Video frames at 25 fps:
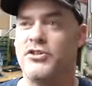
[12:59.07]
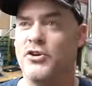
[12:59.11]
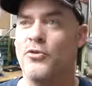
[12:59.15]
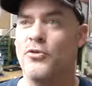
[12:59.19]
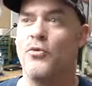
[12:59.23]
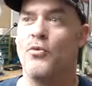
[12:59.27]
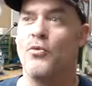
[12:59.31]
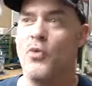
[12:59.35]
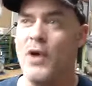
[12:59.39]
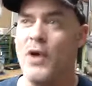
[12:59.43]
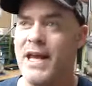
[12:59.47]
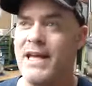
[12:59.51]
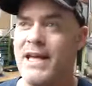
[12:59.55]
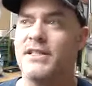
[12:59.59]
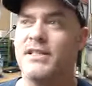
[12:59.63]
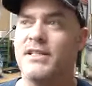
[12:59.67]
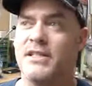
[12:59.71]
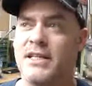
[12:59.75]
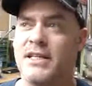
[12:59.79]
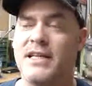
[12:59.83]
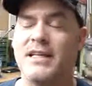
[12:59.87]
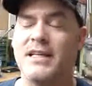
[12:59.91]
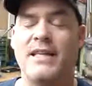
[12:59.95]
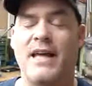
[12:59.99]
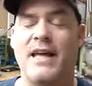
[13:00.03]
You're
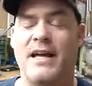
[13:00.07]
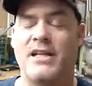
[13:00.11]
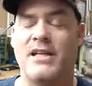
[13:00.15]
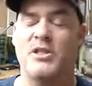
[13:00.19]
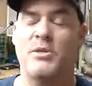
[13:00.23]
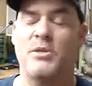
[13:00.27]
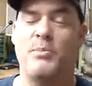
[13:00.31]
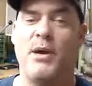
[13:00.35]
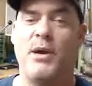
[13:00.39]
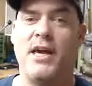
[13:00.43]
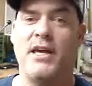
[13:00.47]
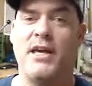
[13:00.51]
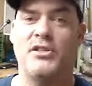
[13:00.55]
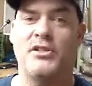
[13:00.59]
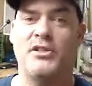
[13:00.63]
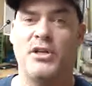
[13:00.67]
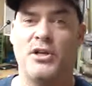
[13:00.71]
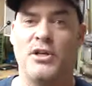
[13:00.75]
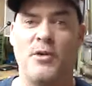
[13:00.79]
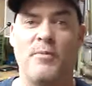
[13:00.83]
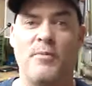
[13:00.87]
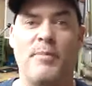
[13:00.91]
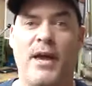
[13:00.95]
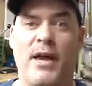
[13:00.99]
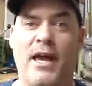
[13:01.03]
wasting that space that
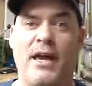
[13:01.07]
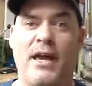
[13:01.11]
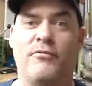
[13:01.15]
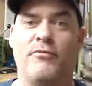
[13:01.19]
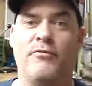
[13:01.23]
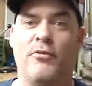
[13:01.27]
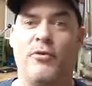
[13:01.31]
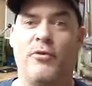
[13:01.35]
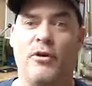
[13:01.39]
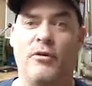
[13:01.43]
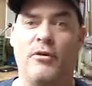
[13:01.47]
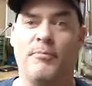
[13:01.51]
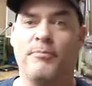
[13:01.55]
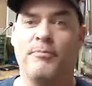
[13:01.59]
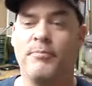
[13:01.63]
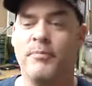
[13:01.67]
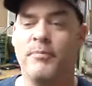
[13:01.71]
you're paying for.